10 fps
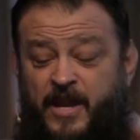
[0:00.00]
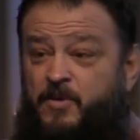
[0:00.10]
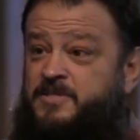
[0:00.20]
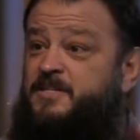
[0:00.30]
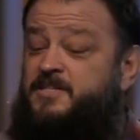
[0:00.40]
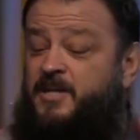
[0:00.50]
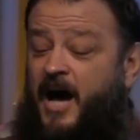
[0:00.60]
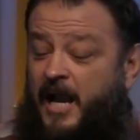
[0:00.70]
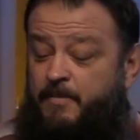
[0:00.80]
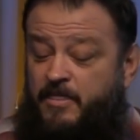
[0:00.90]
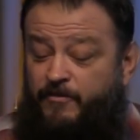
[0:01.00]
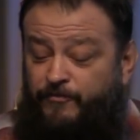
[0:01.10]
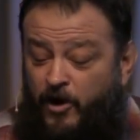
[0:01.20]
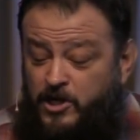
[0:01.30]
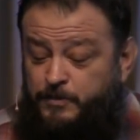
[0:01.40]
that he was in Sodom in the
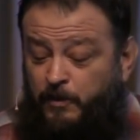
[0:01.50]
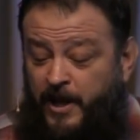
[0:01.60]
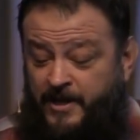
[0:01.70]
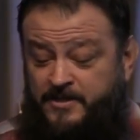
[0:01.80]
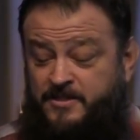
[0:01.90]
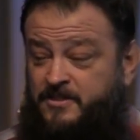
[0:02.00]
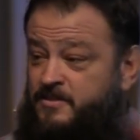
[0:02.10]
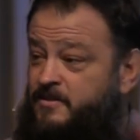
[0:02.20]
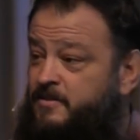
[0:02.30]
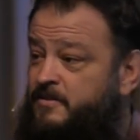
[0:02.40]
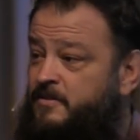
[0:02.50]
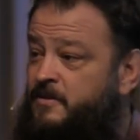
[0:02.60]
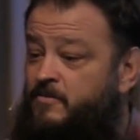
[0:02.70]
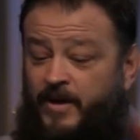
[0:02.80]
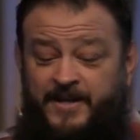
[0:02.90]
first place.
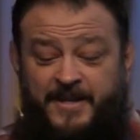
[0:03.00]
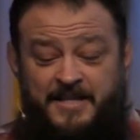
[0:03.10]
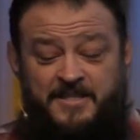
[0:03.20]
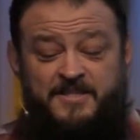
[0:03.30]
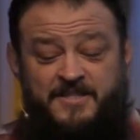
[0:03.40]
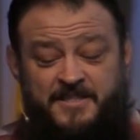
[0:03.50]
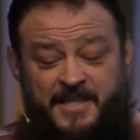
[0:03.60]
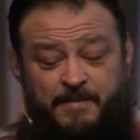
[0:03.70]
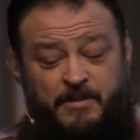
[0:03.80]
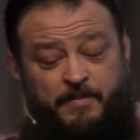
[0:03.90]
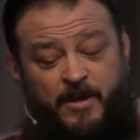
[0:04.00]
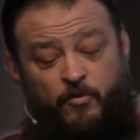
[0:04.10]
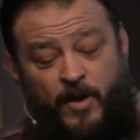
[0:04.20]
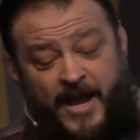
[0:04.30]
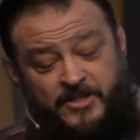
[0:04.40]
He doesn't seem to be a
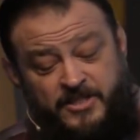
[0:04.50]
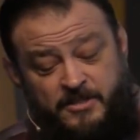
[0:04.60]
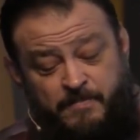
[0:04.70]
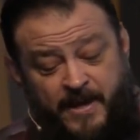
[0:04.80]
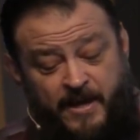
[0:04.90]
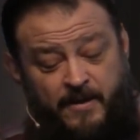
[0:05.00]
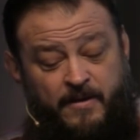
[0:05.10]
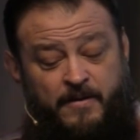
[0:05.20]
righteous man.